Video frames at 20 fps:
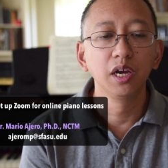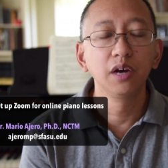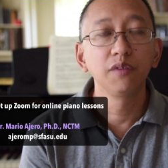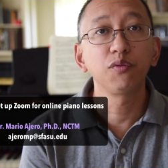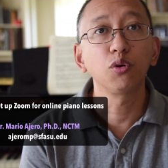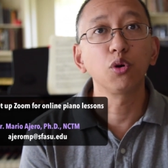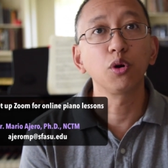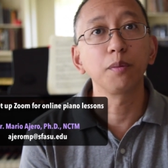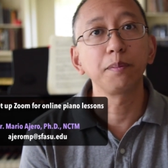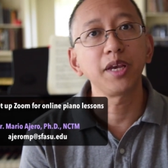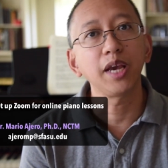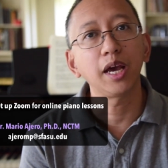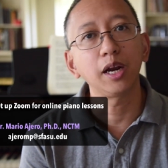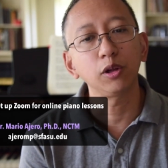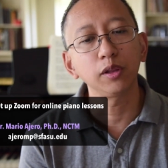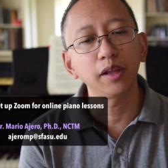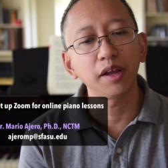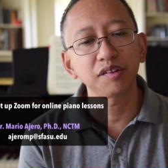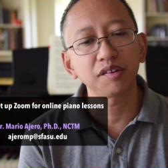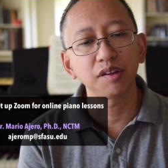for
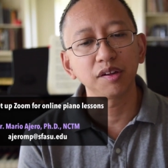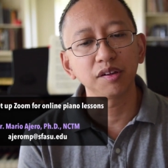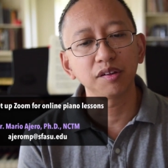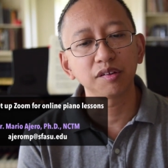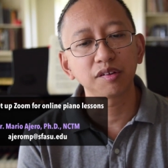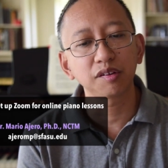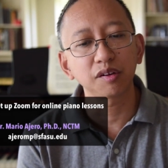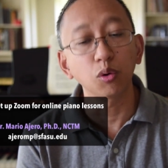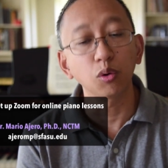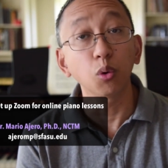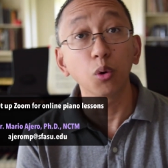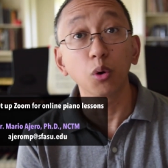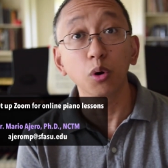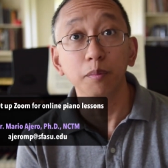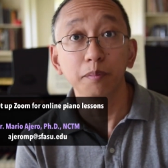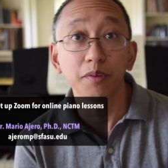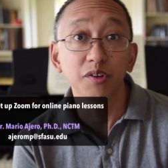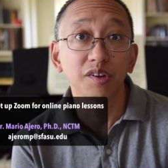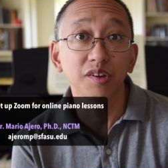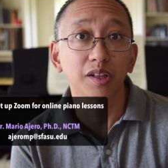piano lessons
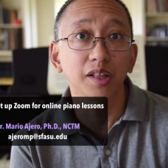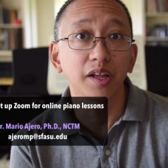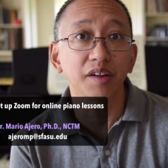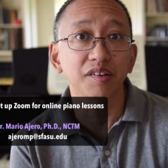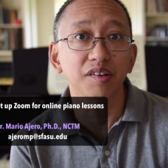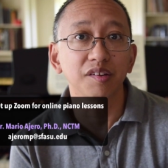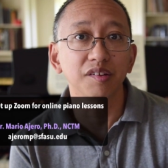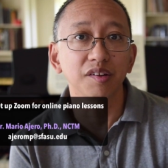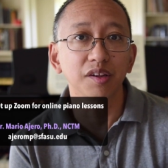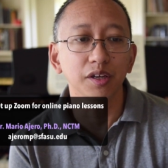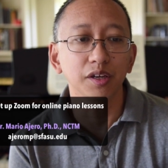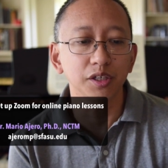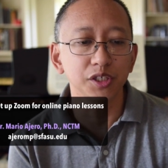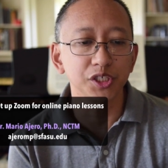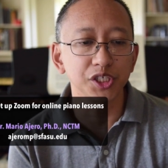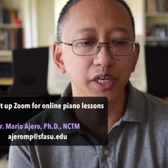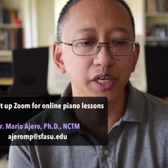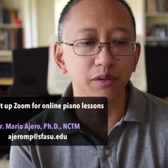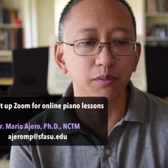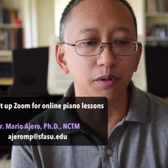or music lessons in
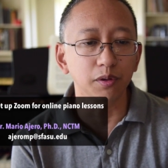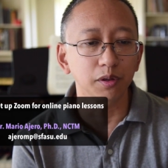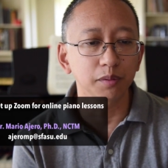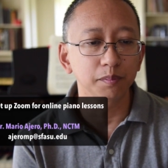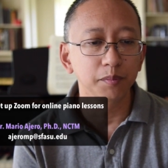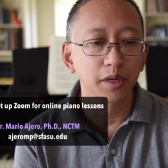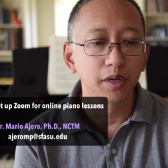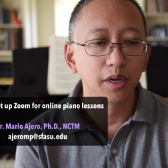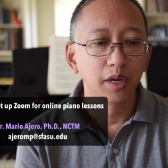general,